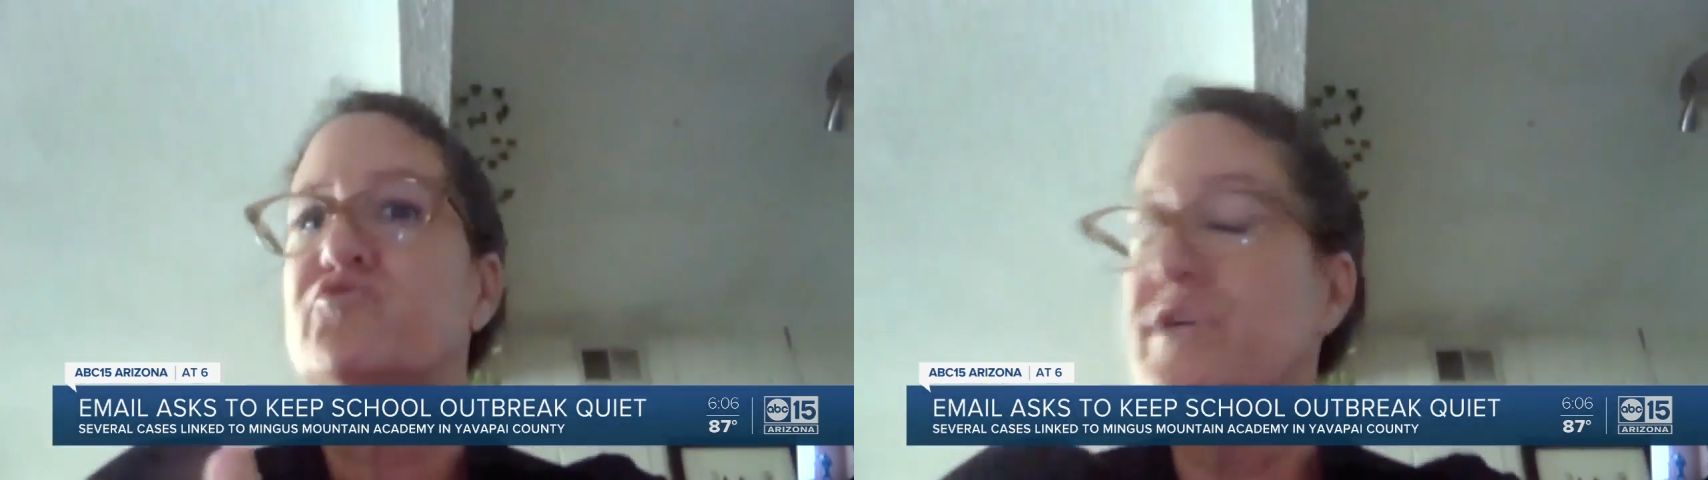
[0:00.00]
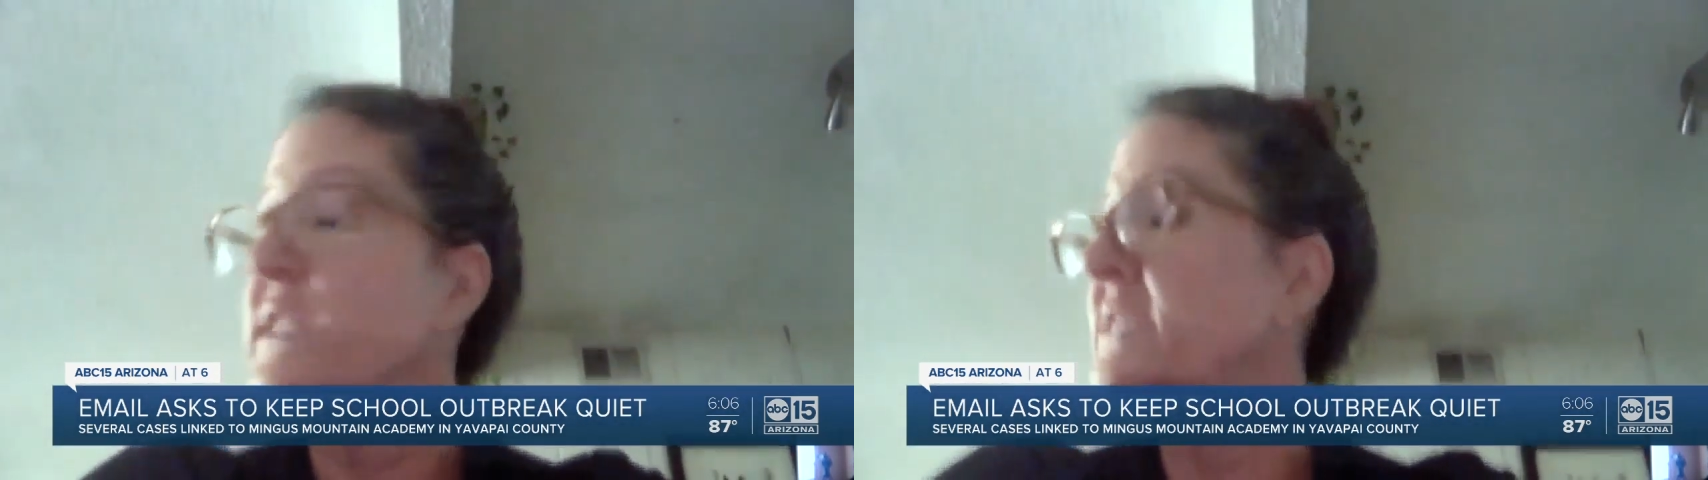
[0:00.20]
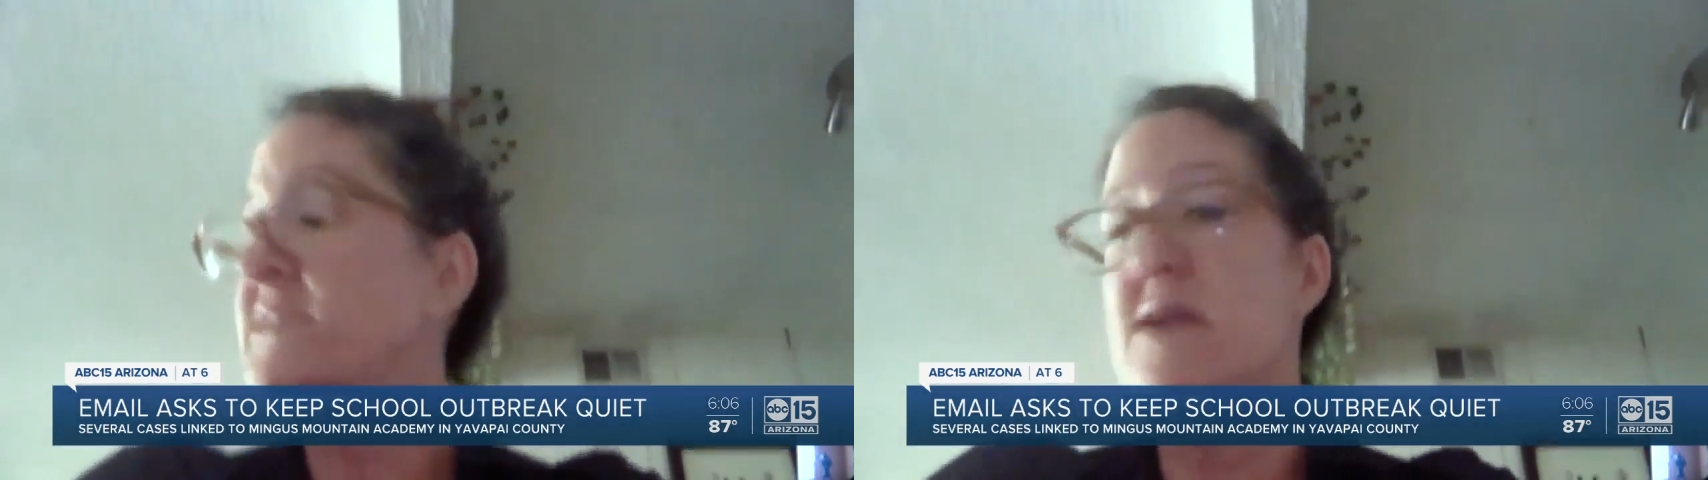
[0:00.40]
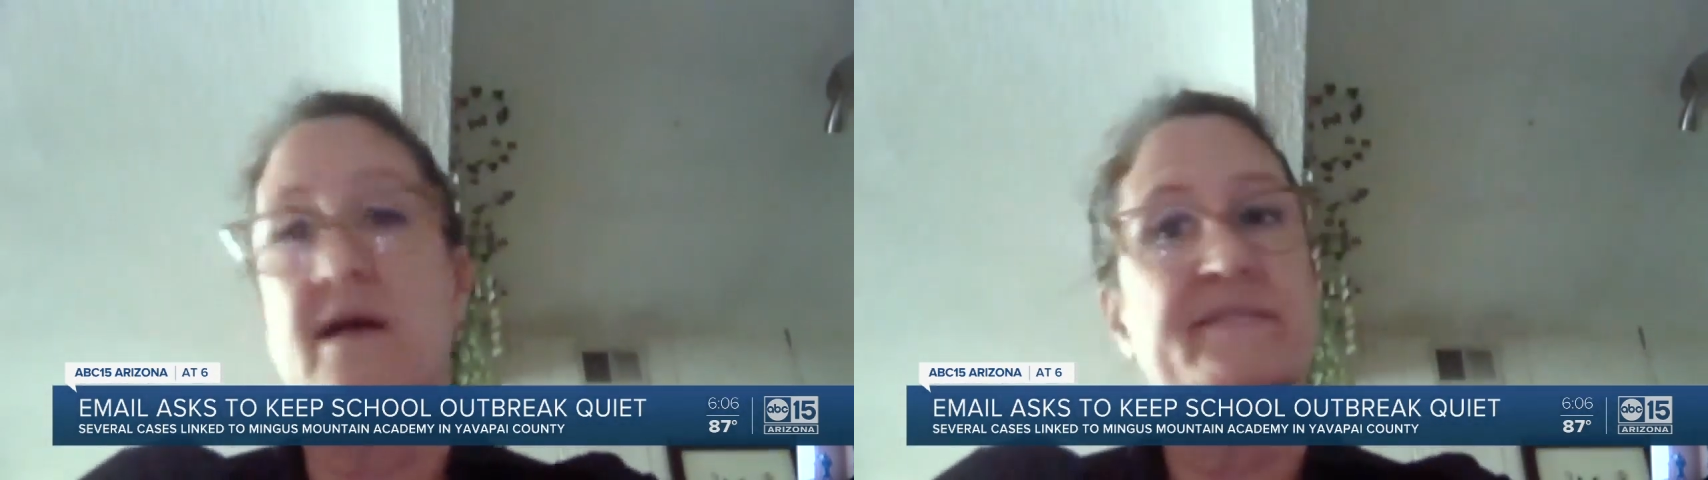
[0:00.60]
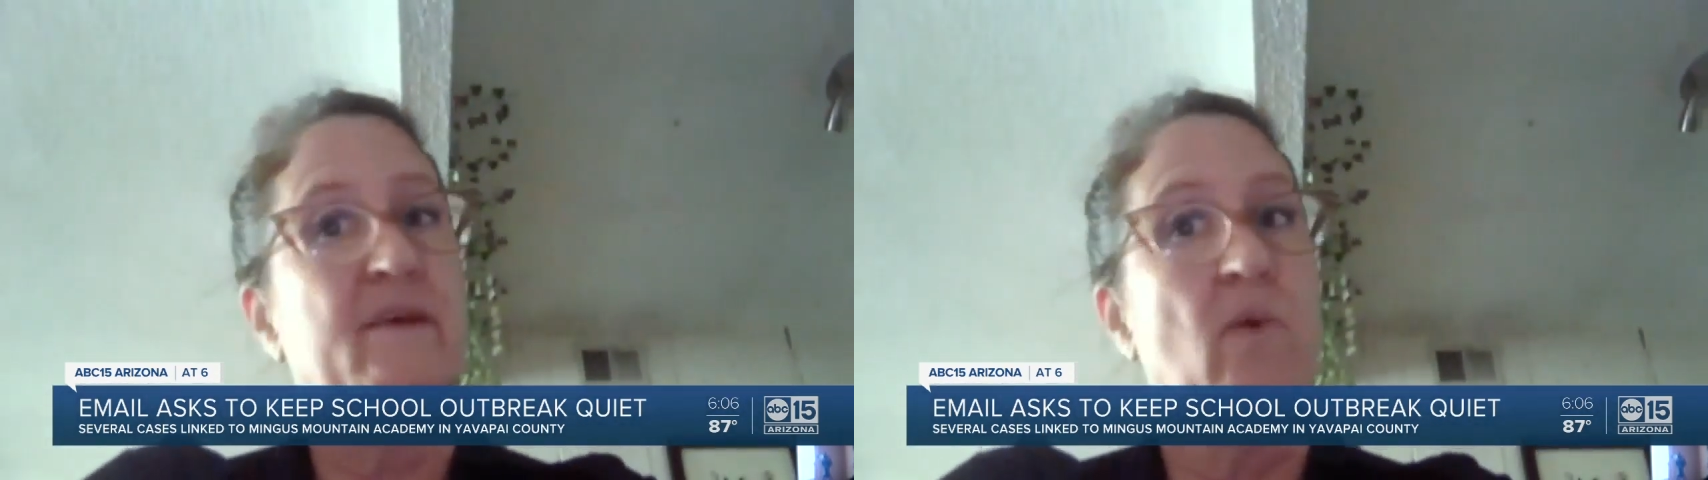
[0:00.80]
really did
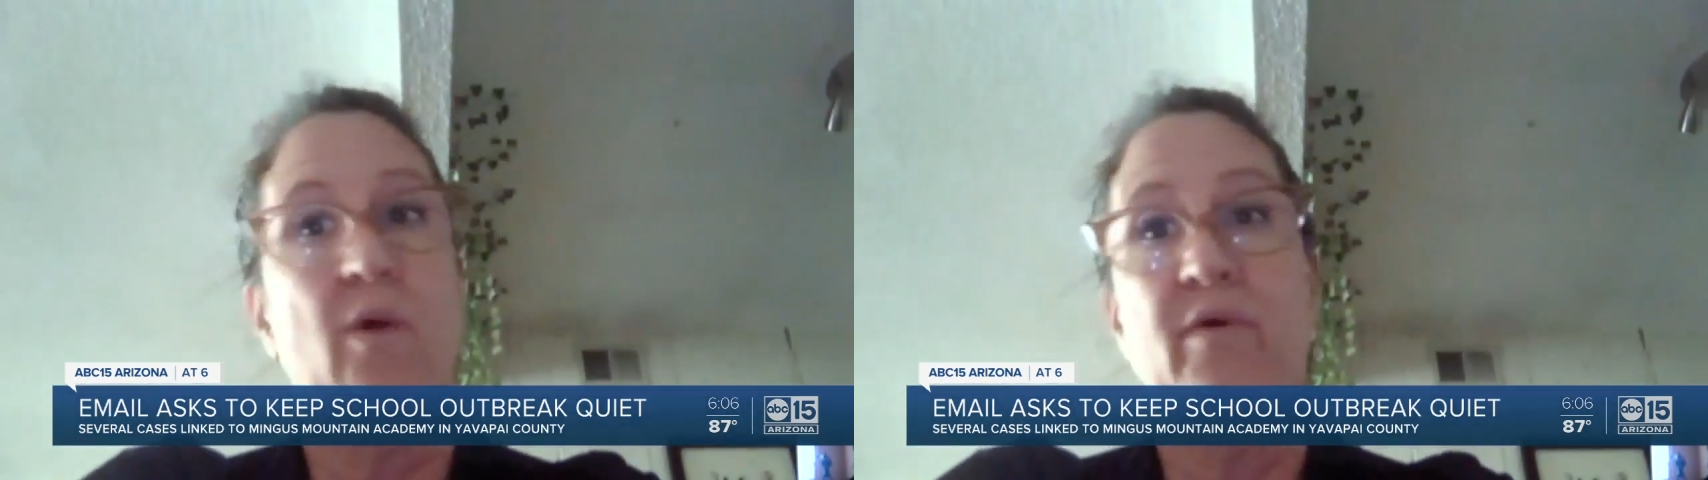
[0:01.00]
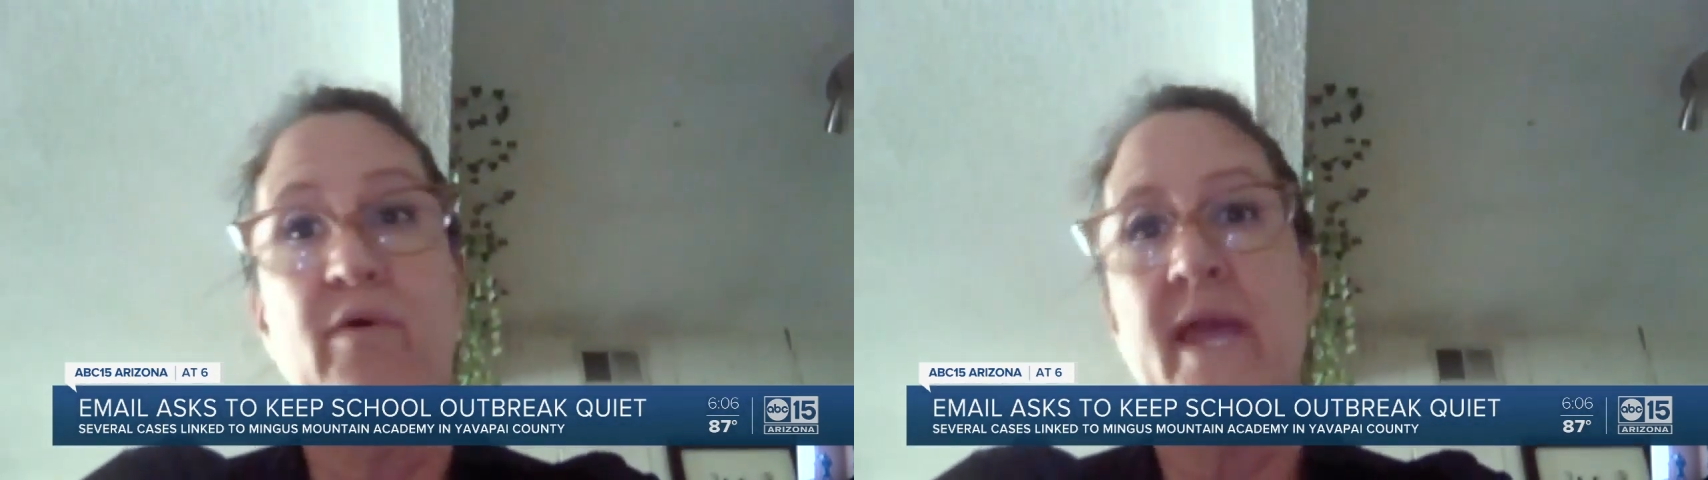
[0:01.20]
not sit well